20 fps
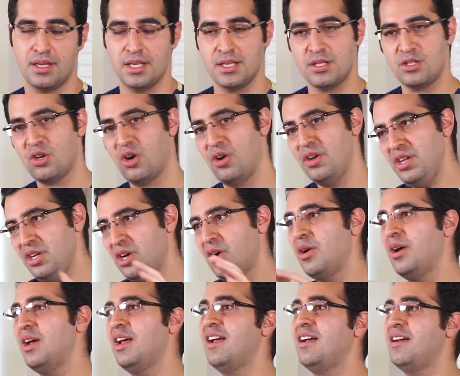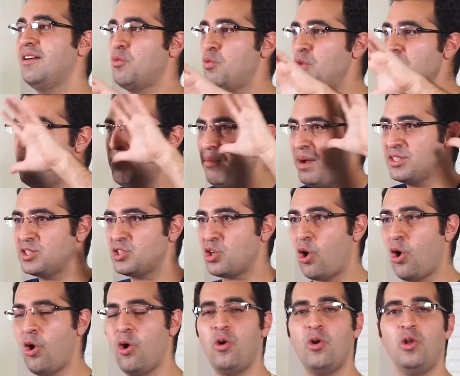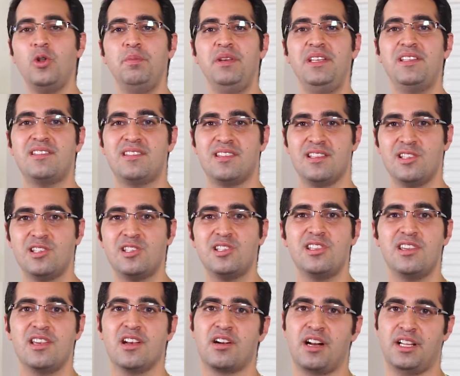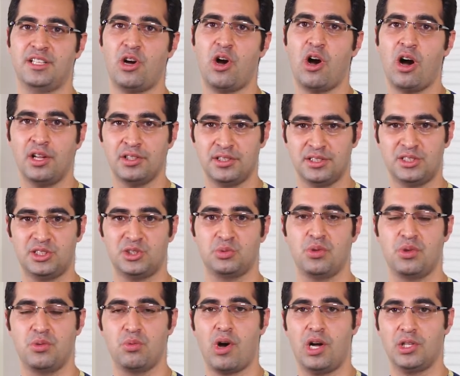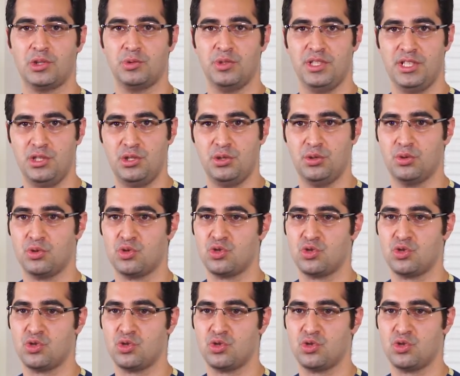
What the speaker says: So, we must all be sincere and honest with what we do.